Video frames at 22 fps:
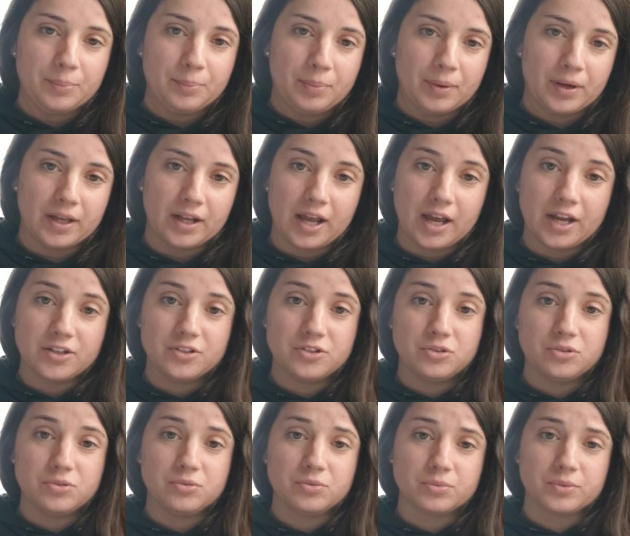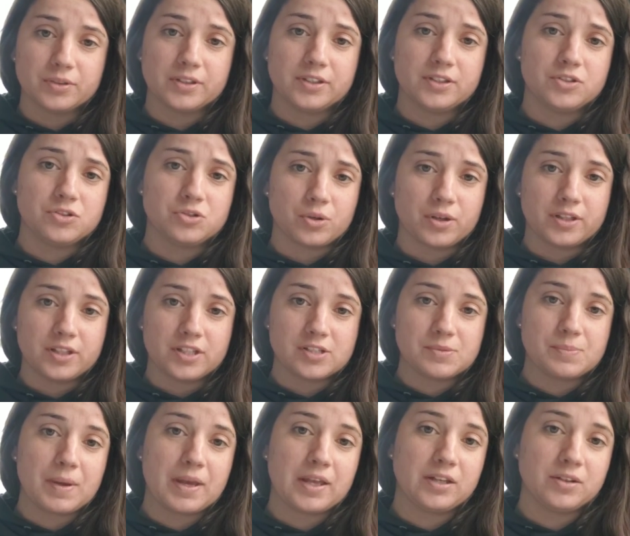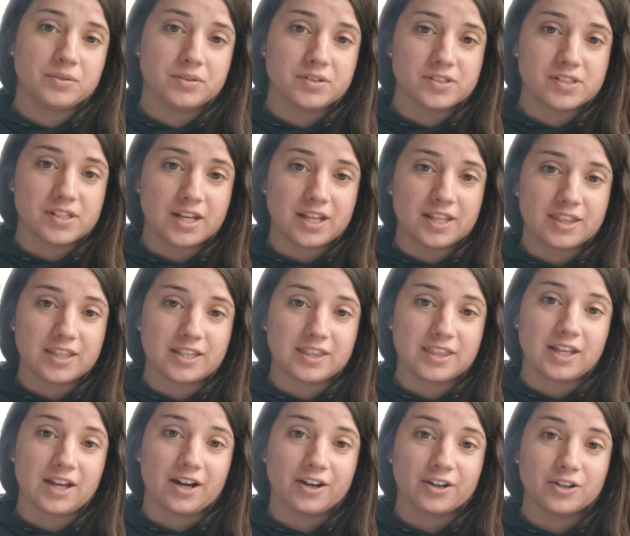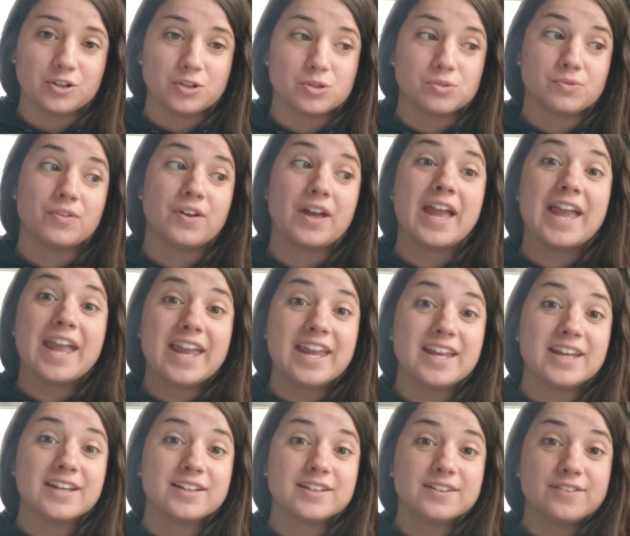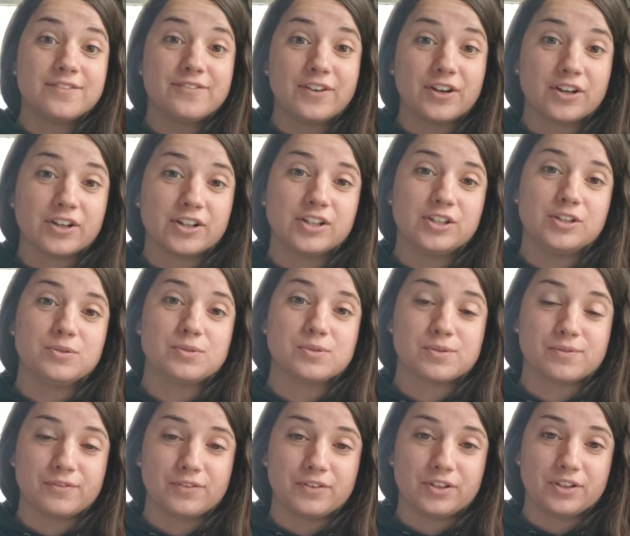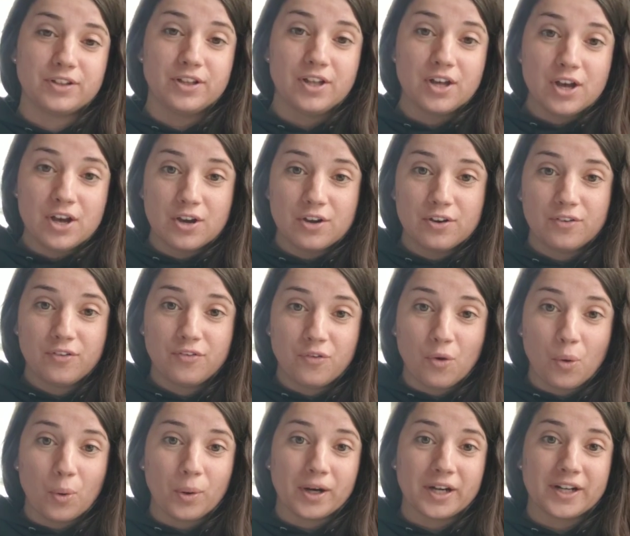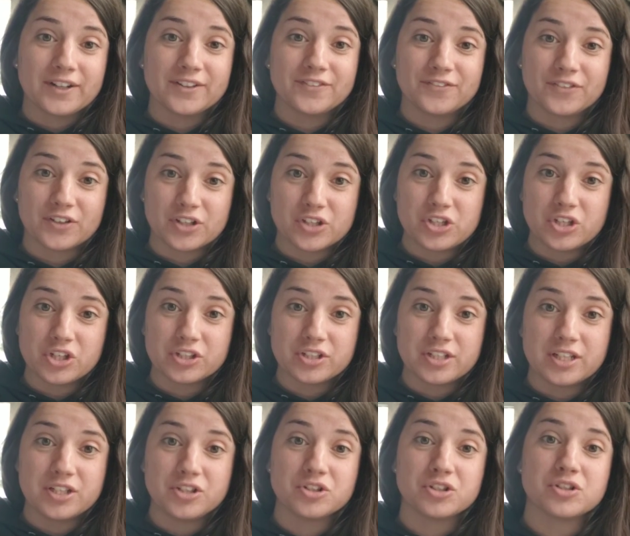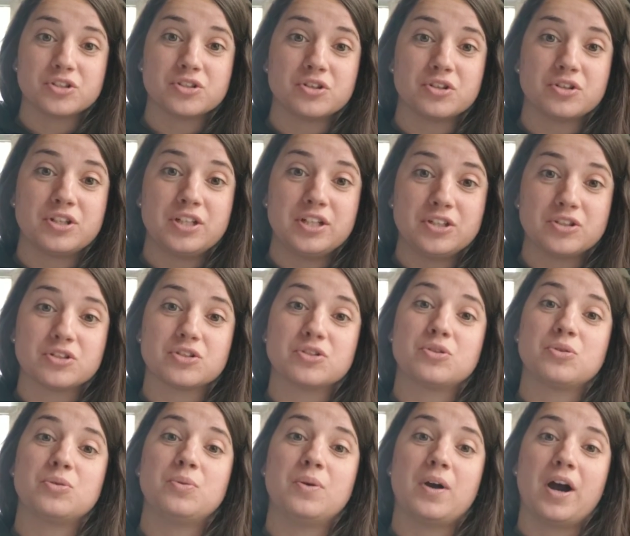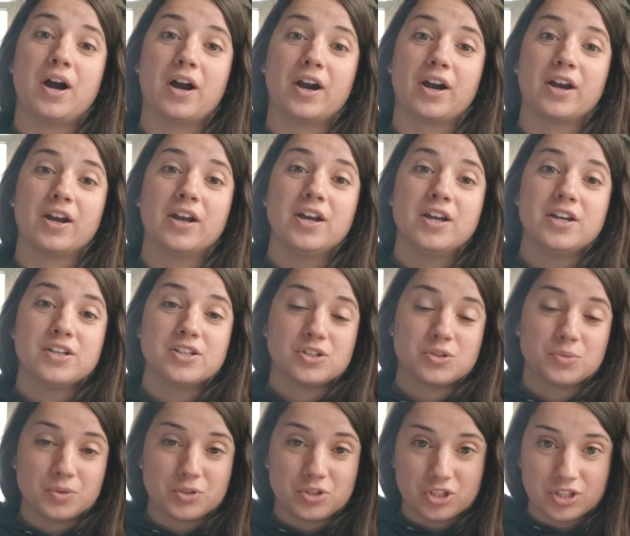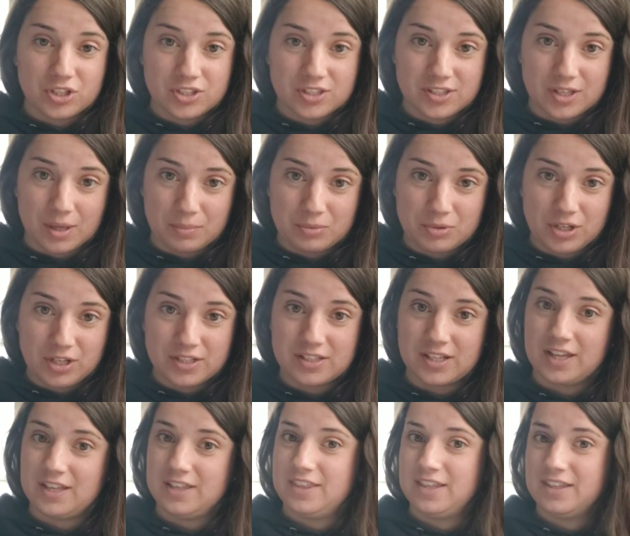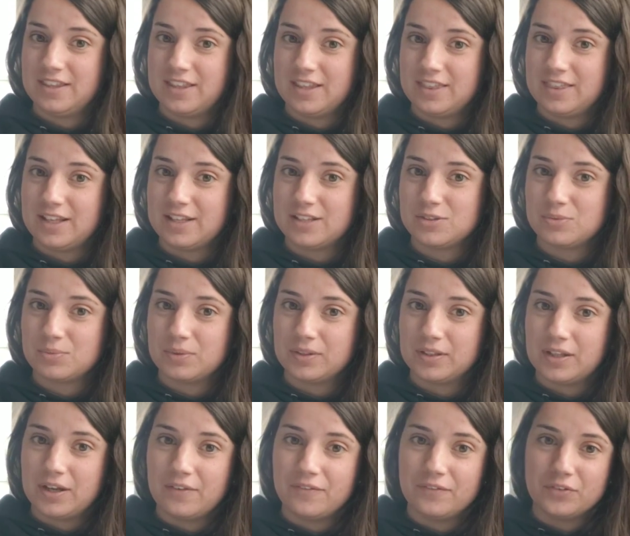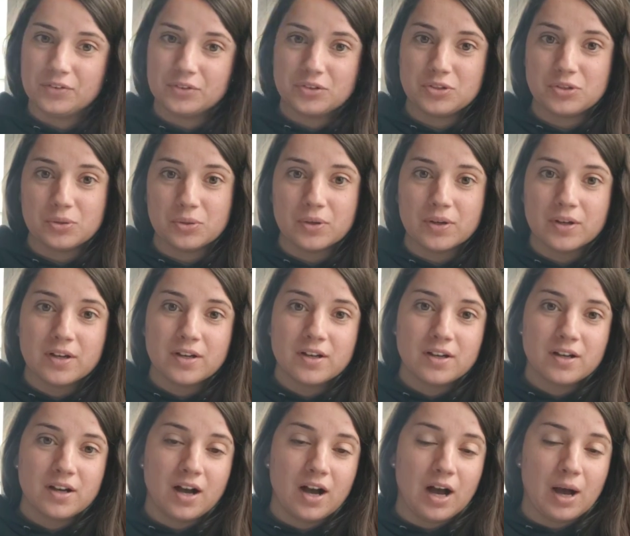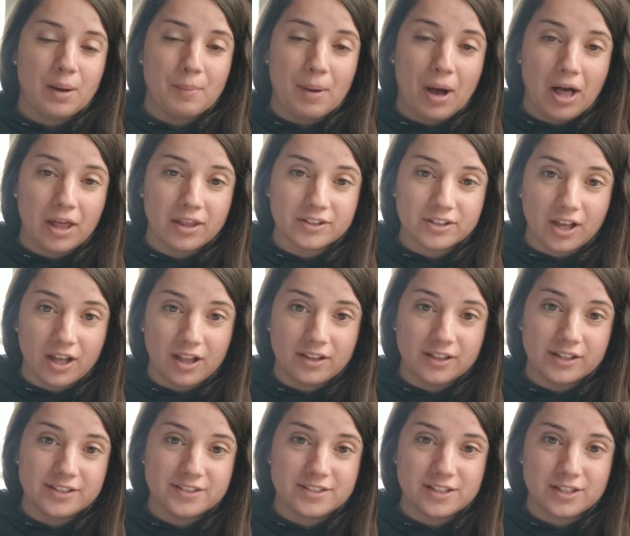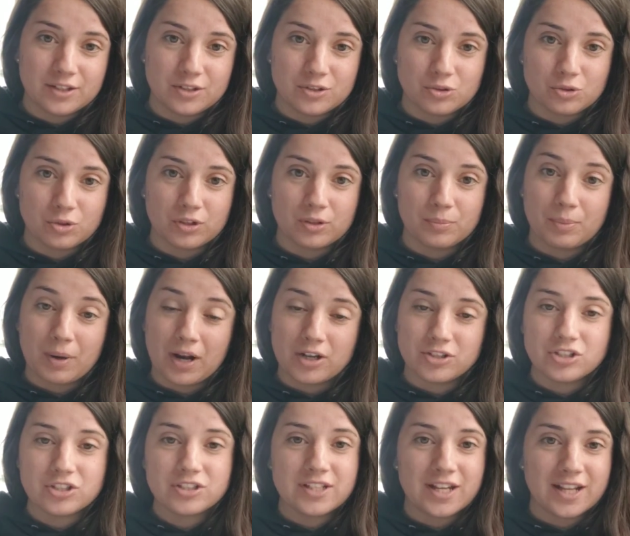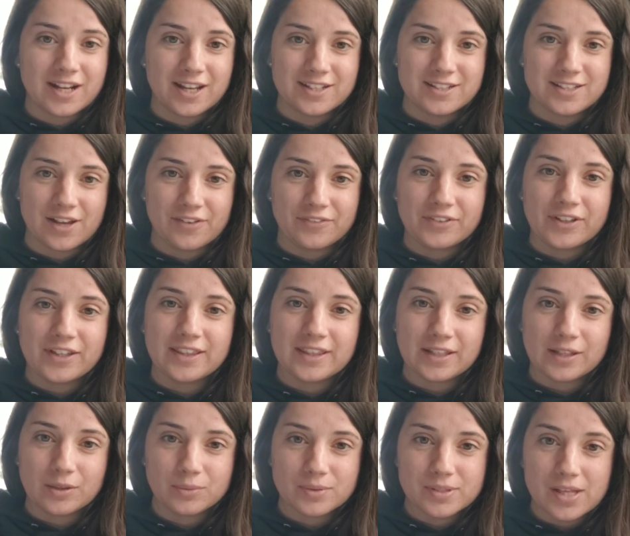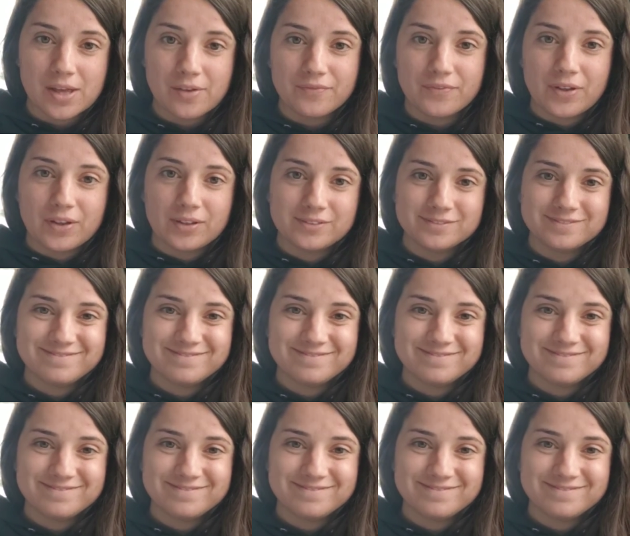But I do really enjoy these manuals, and I think they are useful and very useful for first year teachers or teachers who are switching subjects. I think that that's really helpful too. All in all, I did enjoy the project, and I definitely think it was helpful.